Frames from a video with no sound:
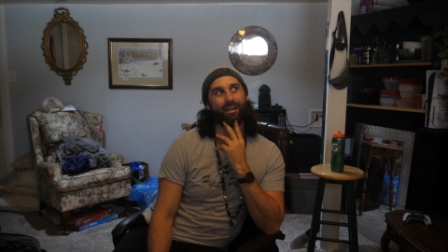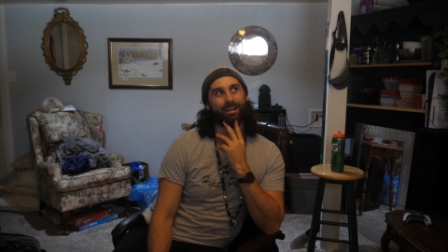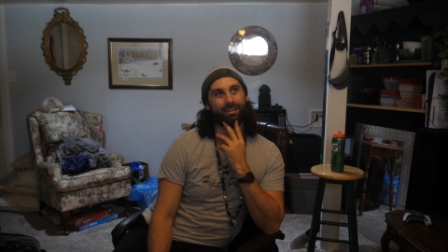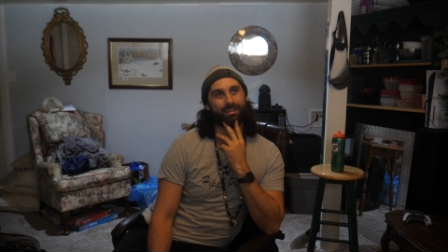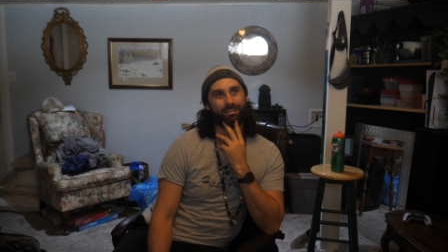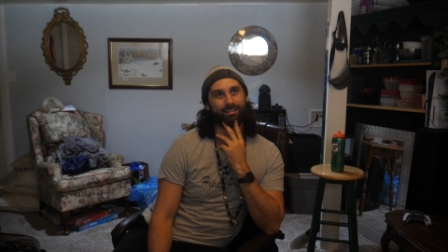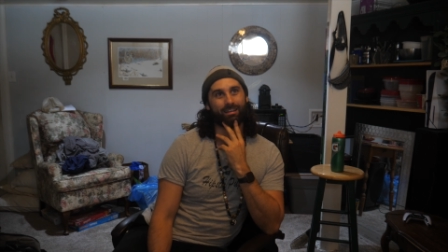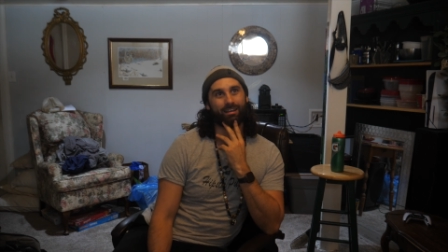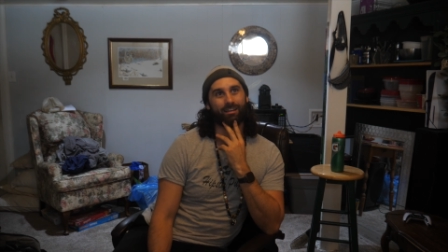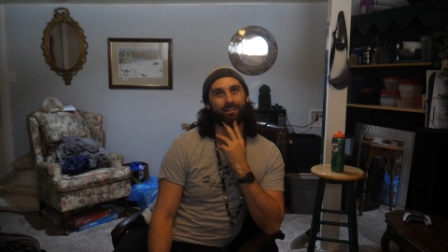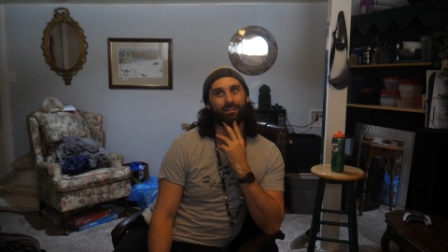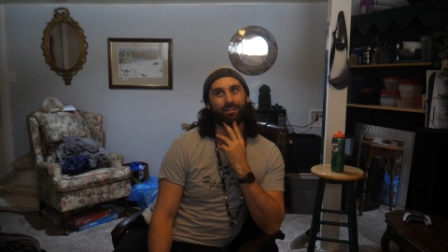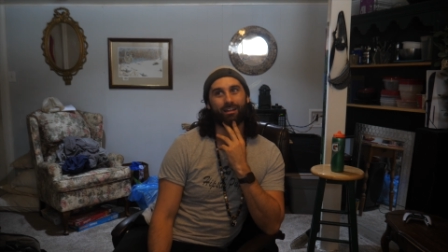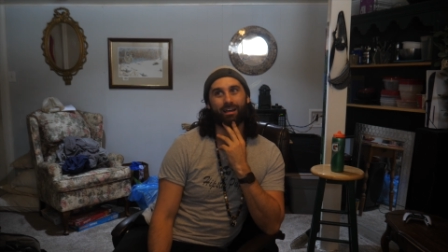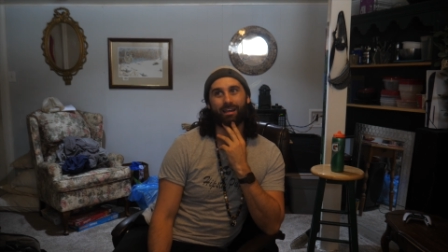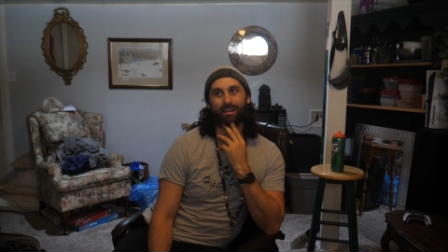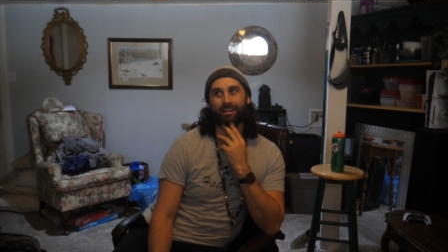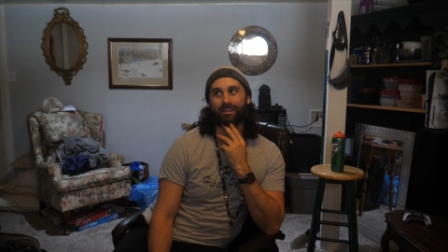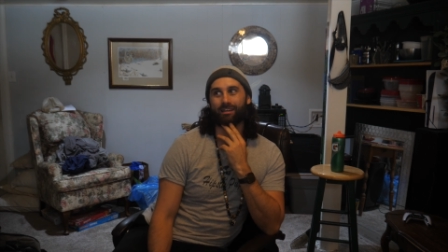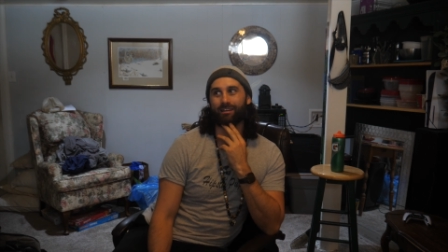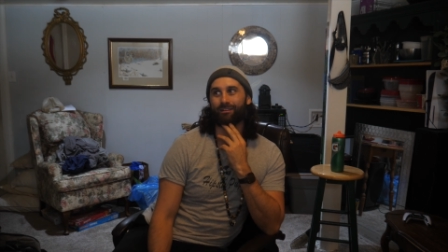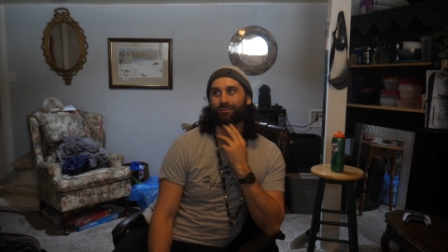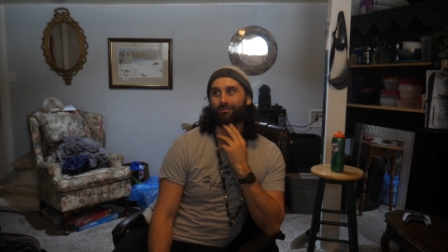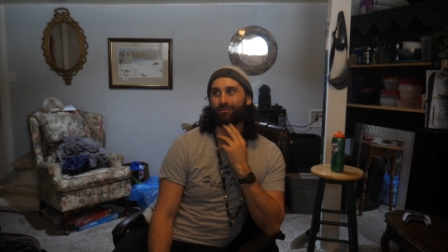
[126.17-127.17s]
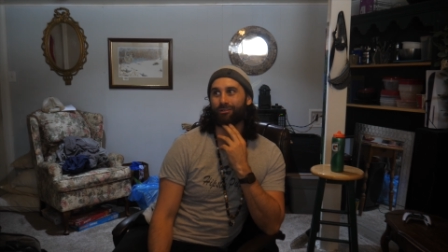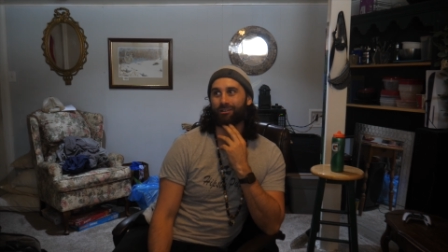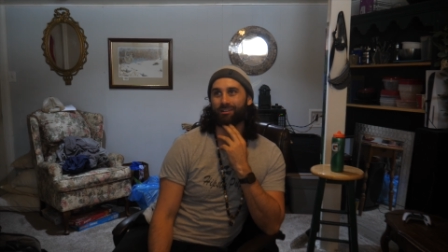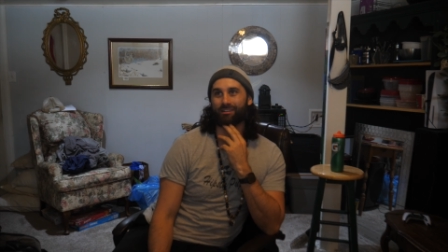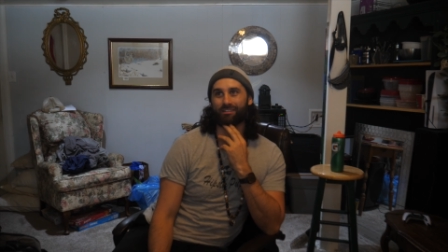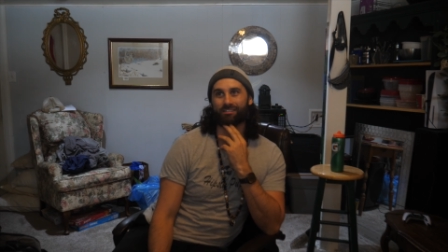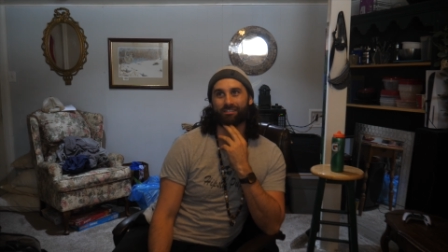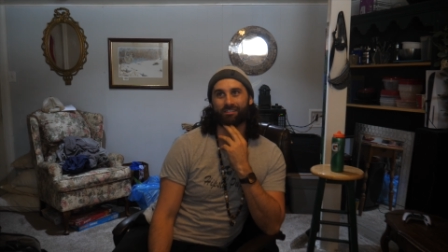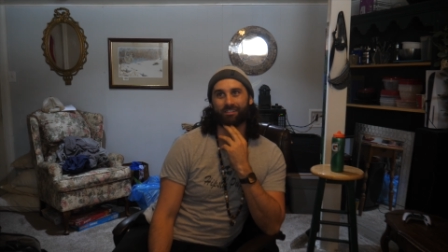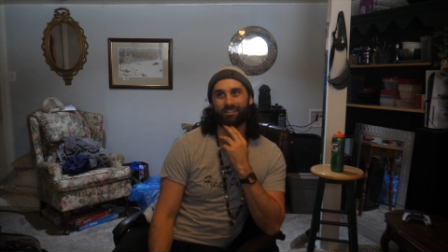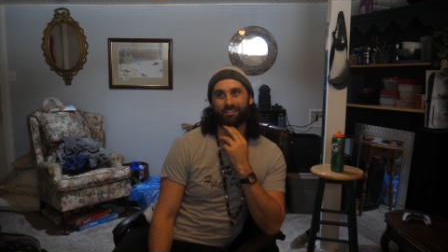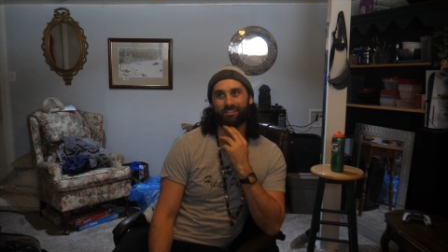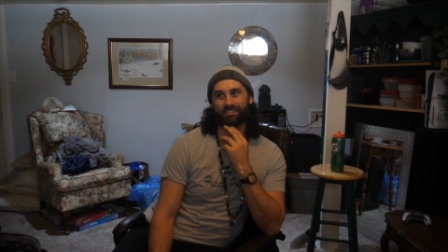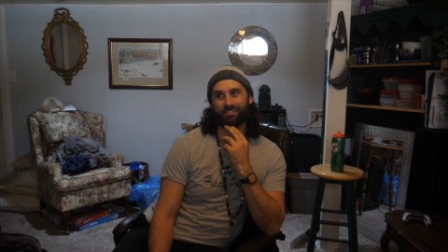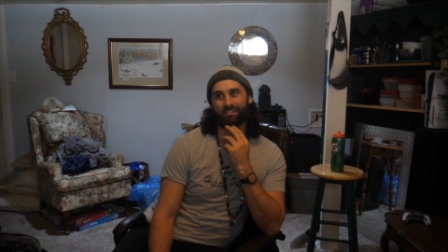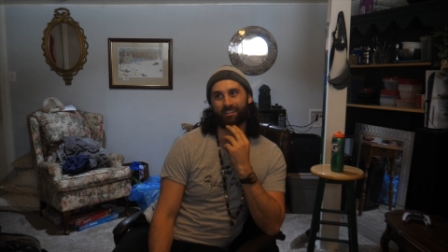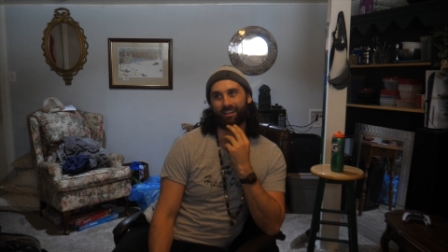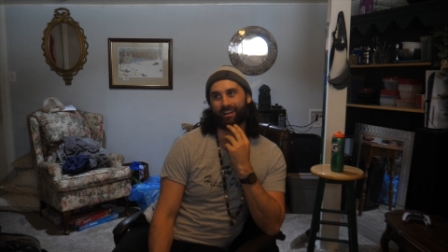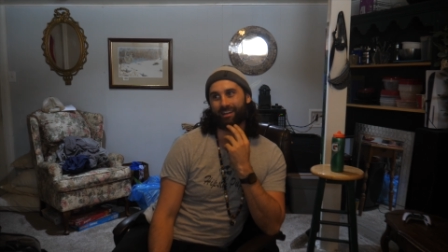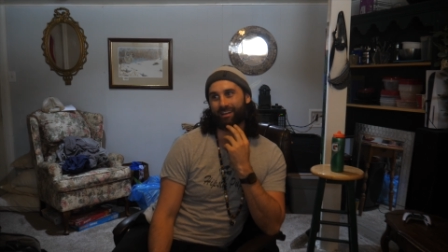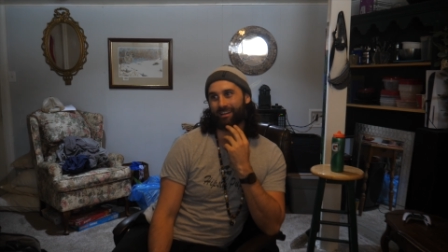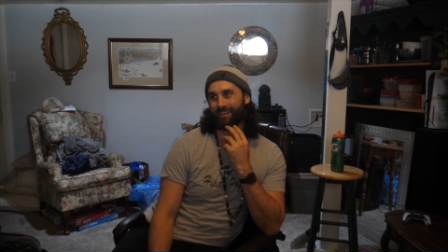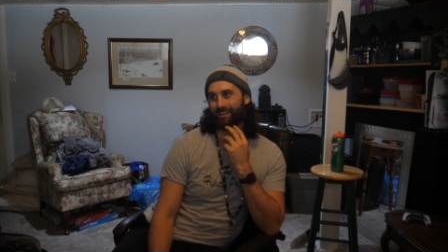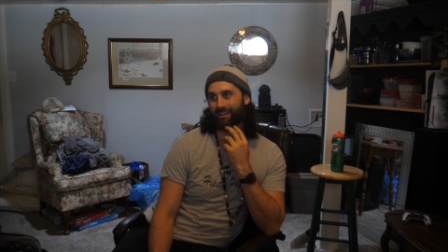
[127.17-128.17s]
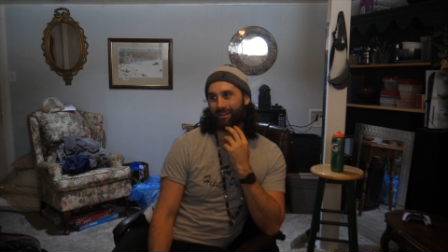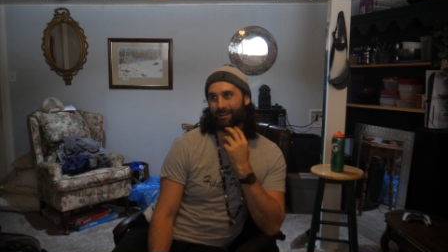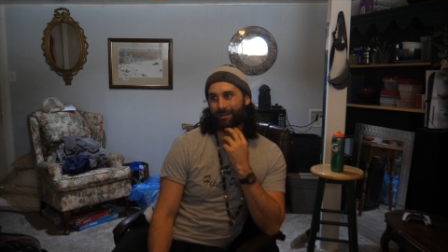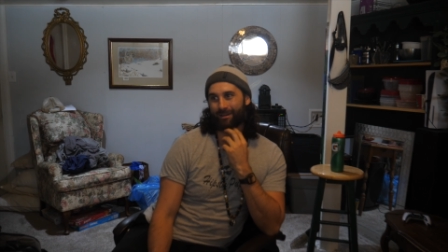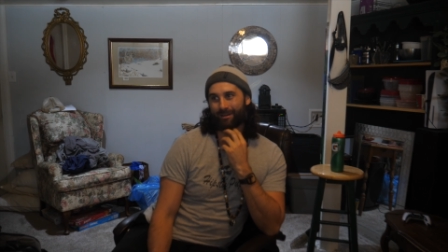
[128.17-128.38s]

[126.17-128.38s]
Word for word: anything like it where it's just like,